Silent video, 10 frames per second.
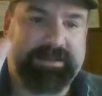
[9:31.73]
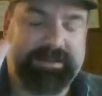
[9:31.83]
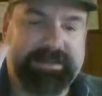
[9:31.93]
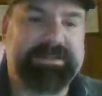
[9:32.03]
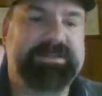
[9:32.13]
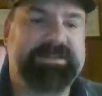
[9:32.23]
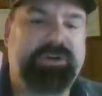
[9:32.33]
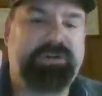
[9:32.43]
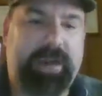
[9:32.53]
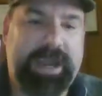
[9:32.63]
This is
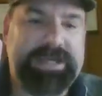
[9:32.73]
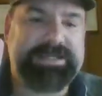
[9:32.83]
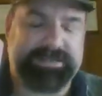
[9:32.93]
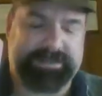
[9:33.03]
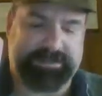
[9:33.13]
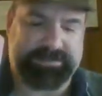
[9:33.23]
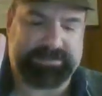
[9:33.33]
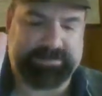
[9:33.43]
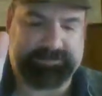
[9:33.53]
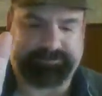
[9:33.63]

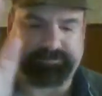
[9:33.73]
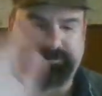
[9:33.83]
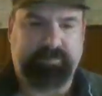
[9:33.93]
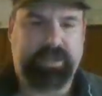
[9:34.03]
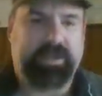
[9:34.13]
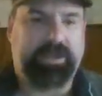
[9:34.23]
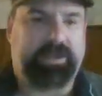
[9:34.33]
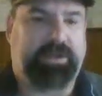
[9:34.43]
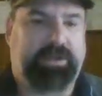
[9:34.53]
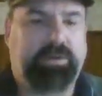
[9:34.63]
craziness.
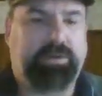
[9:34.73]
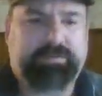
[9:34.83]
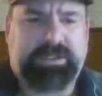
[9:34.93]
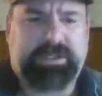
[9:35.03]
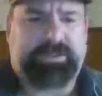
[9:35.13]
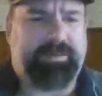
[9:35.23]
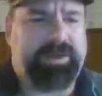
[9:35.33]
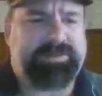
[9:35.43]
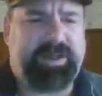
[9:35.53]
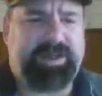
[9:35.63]
You know, they
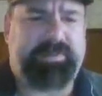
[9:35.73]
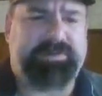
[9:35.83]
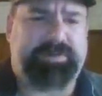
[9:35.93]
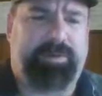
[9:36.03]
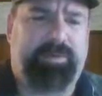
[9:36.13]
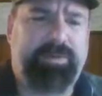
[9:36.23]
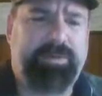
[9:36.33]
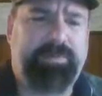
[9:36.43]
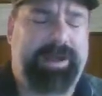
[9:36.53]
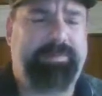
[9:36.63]
want to talk about their
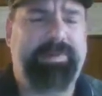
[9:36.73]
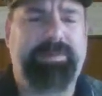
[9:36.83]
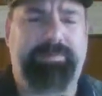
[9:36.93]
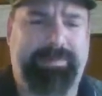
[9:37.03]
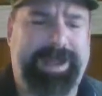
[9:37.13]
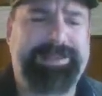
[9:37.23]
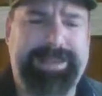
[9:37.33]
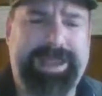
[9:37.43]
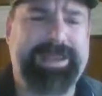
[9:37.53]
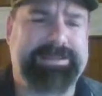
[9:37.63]
womb. How about my
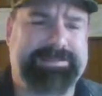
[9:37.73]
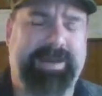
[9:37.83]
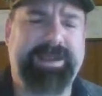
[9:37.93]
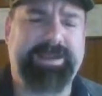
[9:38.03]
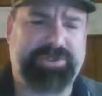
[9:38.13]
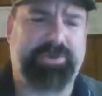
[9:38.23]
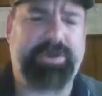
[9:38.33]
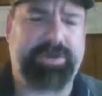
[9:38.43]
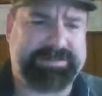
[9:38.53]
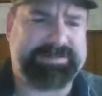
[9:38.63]
legs, my
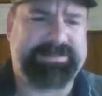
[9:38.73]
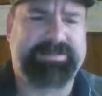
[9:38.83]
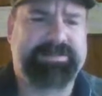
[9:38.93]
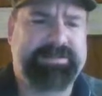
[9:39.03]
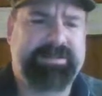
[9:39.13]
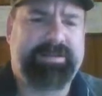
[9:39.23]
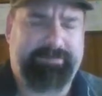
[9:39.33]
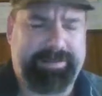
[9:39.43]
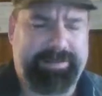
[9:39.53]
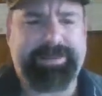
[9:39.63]
choice?
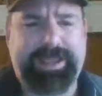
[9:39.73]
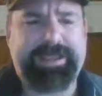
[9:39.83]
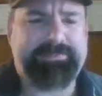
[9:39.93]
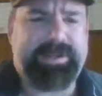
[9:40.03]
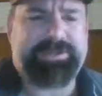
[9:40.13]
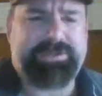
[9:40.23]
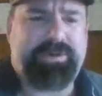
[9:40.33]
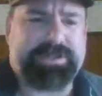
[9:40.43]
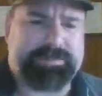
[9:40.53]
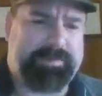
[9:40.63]
My legs, my
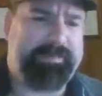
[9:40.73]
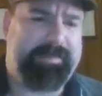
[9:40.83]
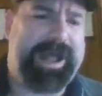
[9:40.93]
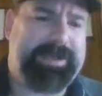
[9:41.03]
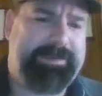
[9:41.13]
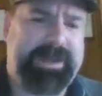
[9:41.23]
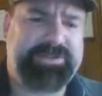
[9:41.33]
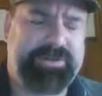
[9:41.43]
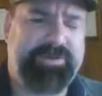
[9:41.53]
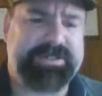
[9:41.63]
choice. My body, my
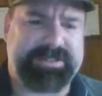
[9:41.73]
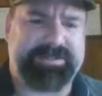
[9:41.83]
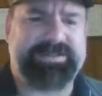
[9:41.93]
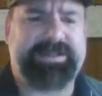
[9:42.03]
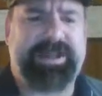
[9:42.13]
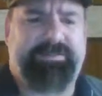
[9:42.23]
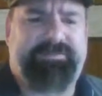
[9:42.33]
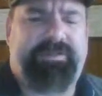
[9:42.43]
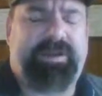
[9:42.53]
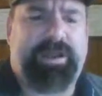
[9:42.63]
choice. I'll sit how the
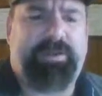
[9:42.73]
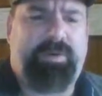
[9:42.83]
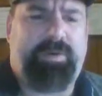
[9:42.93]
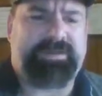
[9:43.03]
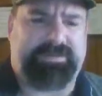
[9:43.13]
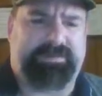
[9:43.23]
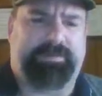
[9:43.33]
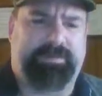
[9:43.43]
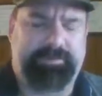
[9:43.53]
fuck I want to.